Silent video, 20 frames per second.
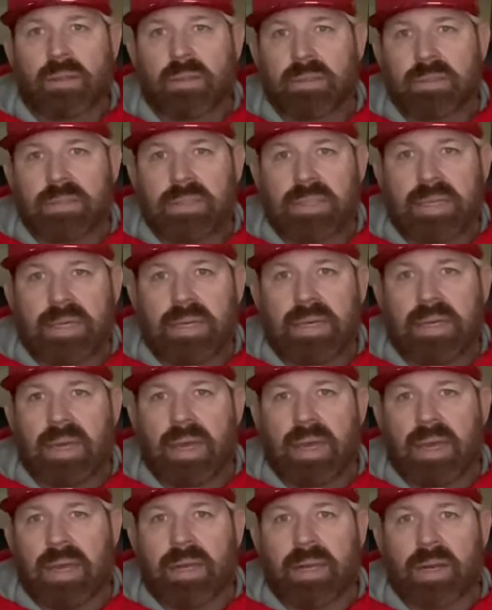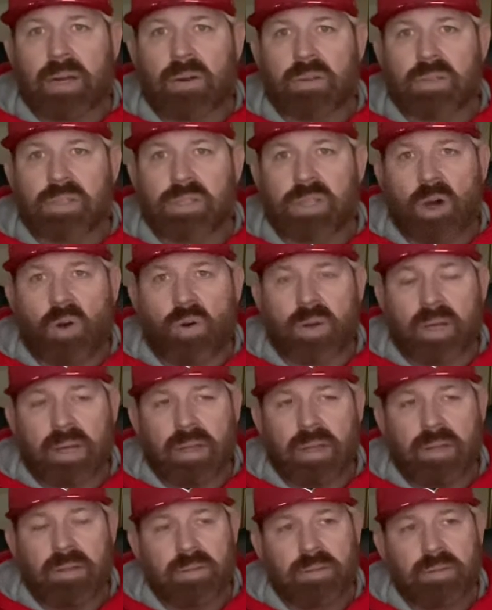DEA in
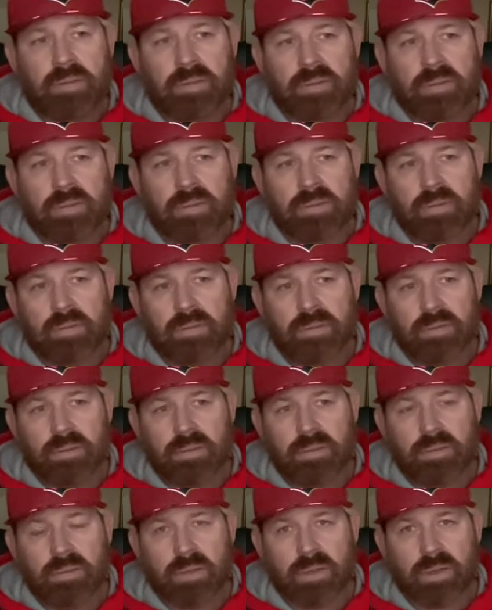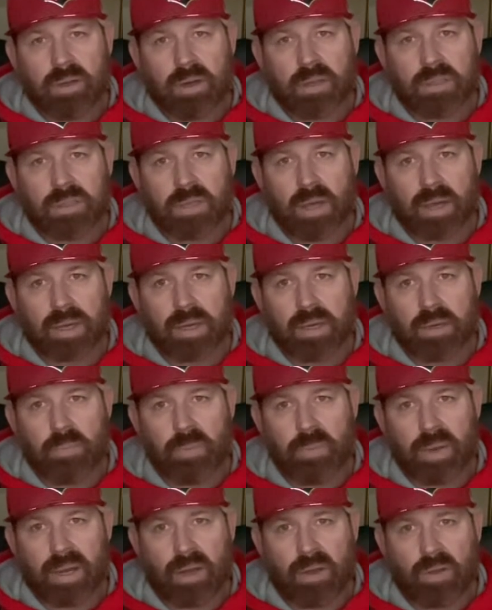Arizona are talking
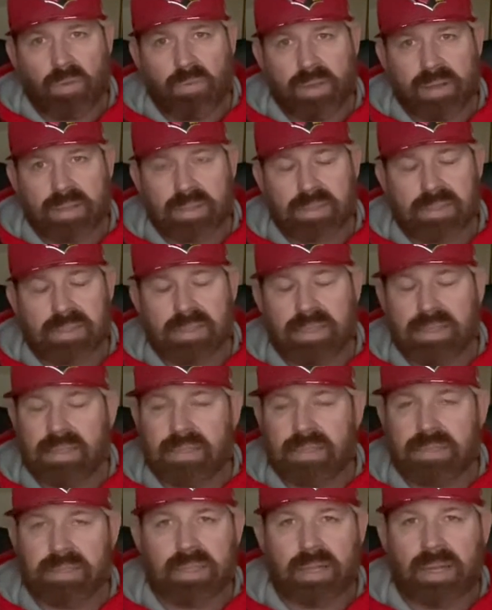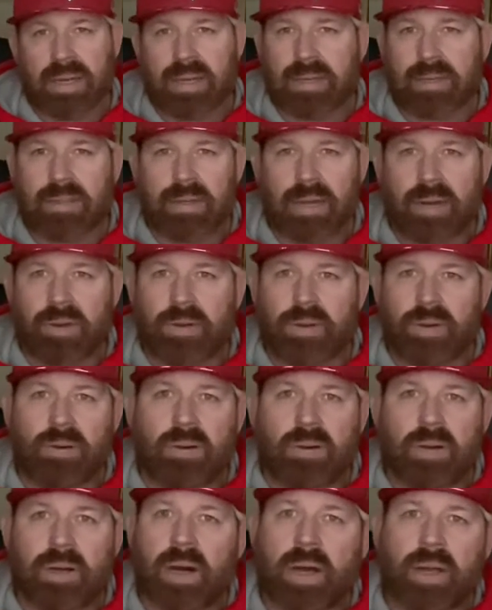about they seized like, I don't know,
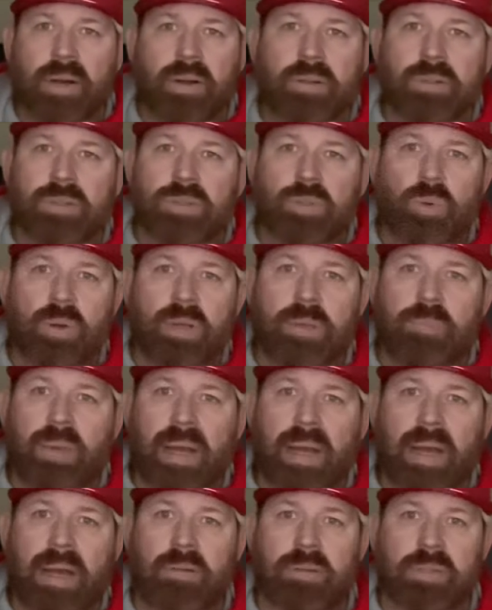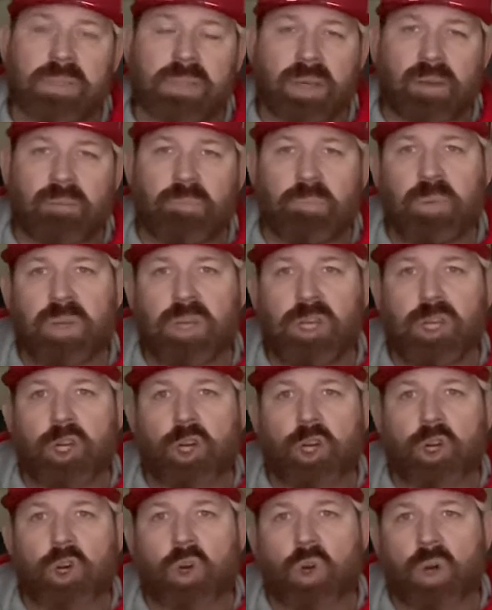120 pounds of
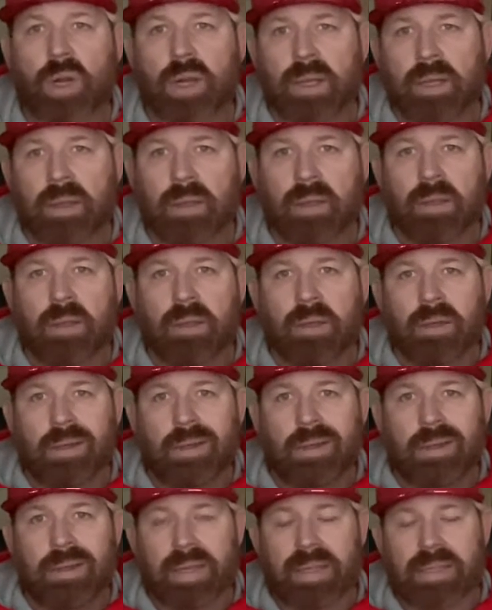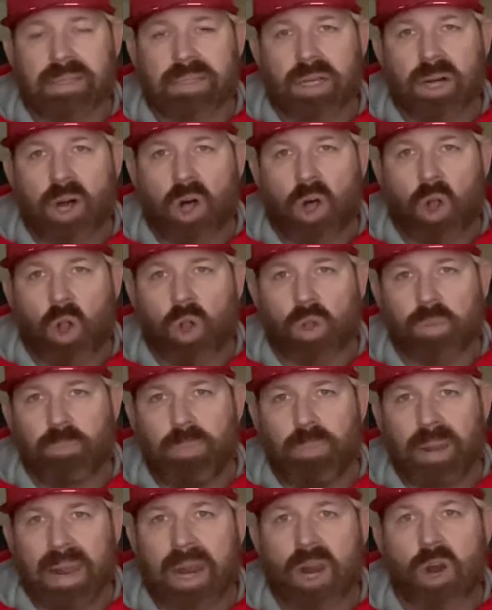pure, it's called
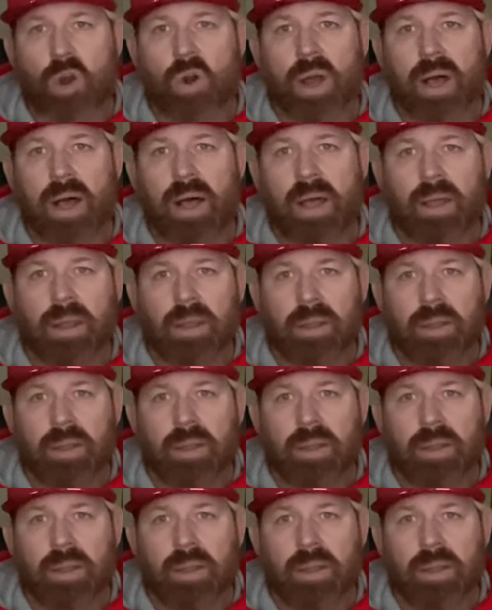para